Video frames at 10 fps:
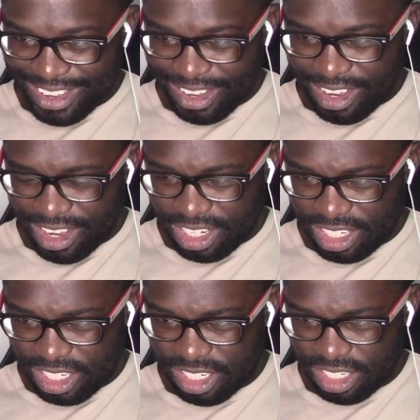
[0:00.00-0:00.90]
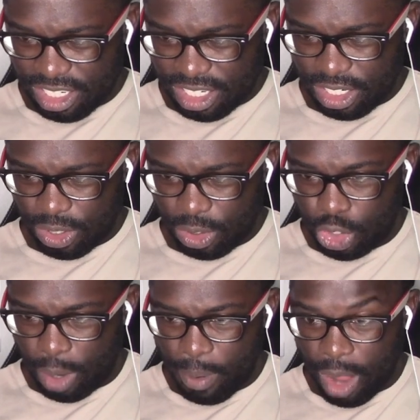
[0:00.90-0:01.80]
gosh. Don't
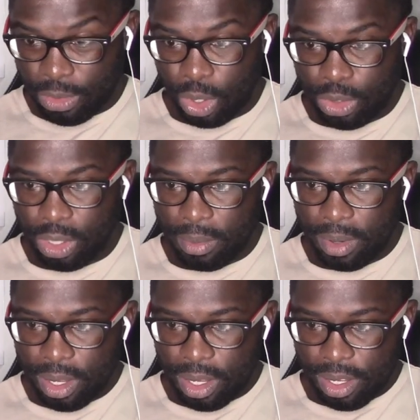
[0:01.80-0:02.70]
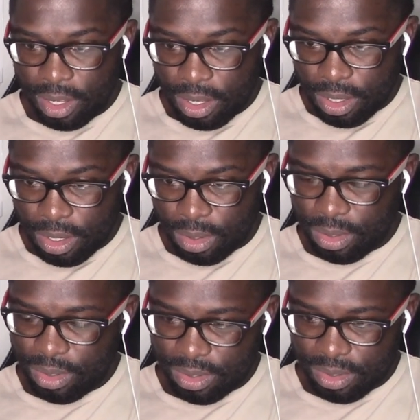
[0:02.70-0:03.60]
jump out! Don't jump!
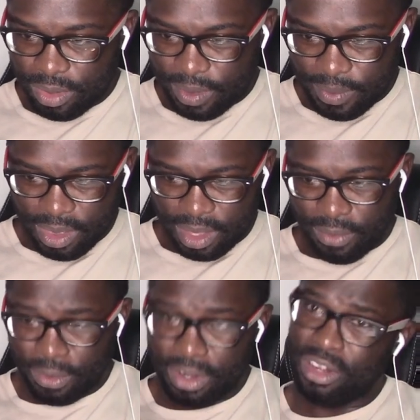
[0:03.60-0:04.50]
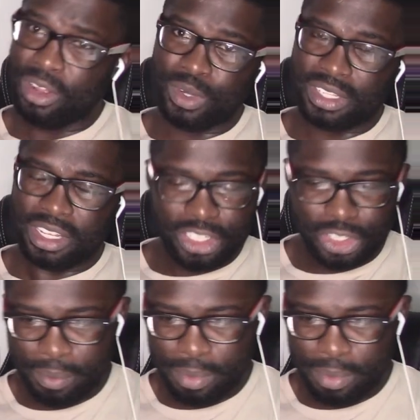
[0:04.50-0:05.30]
Oh. Thought the dog was gonna jump